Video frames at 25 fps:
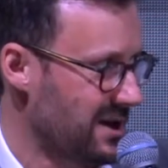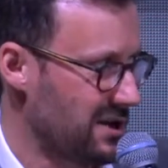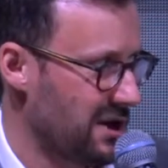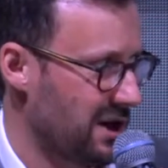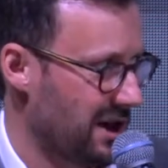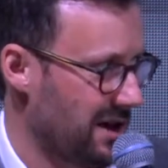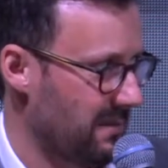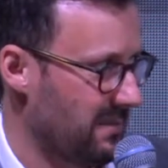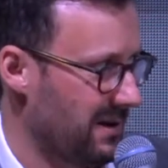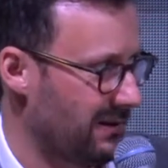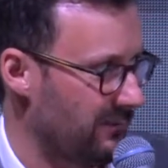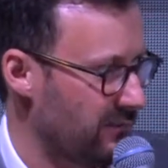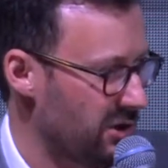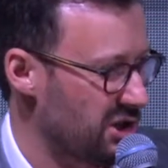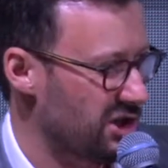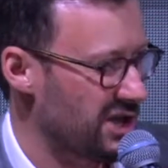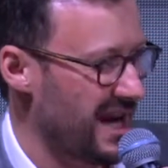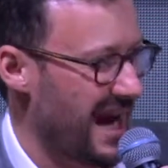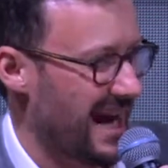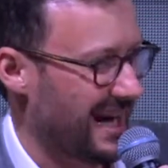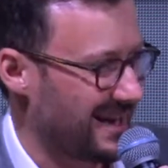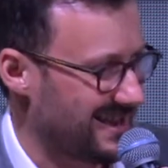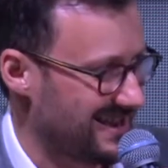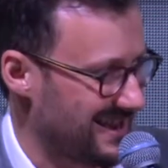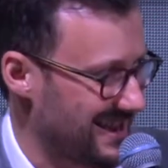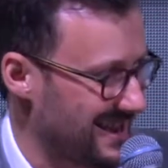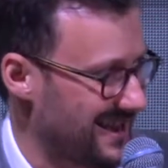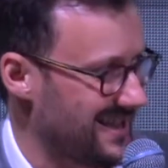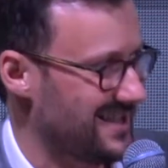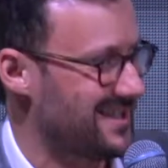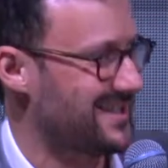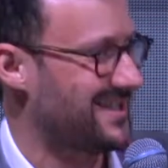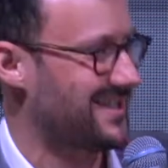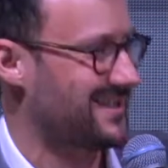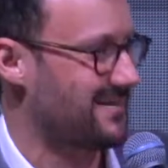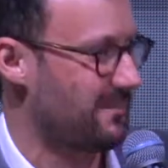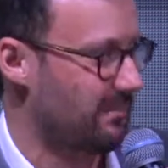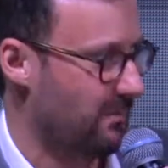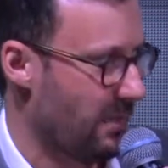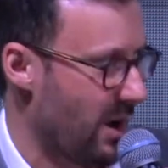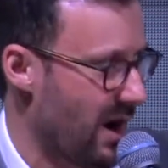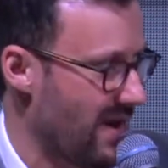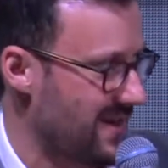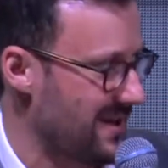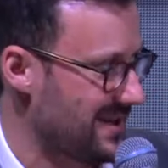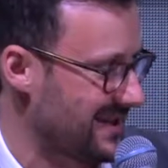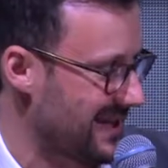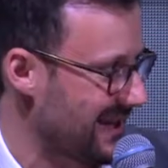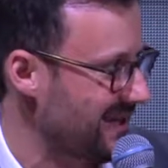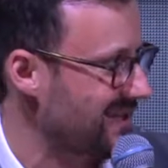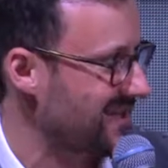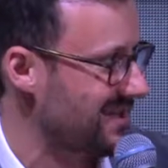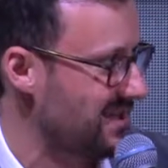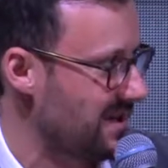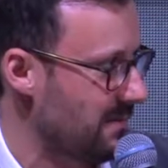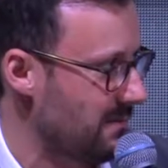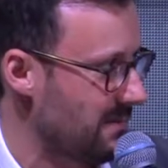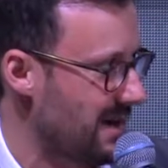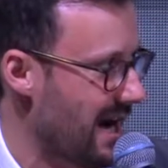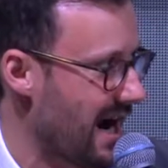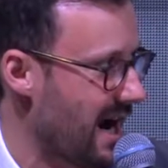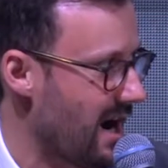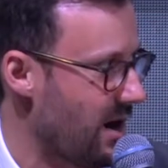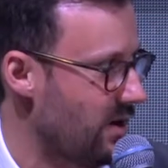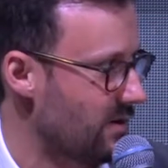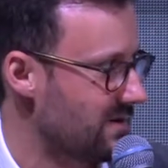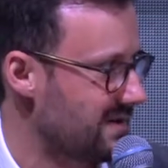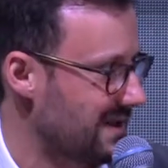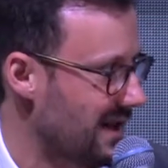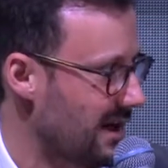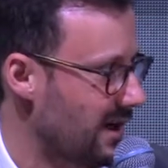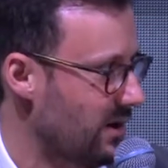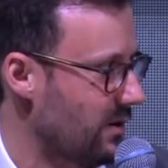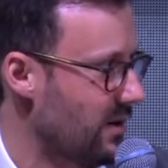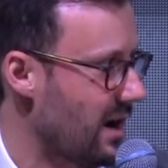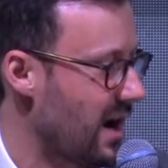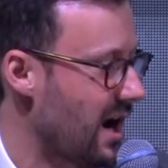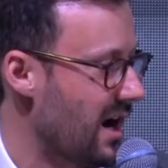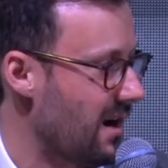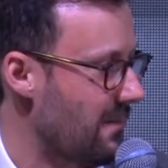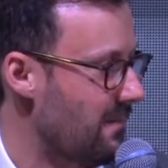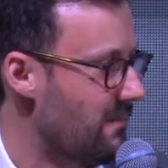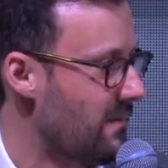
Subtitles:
you're going to be rejected by the system now. So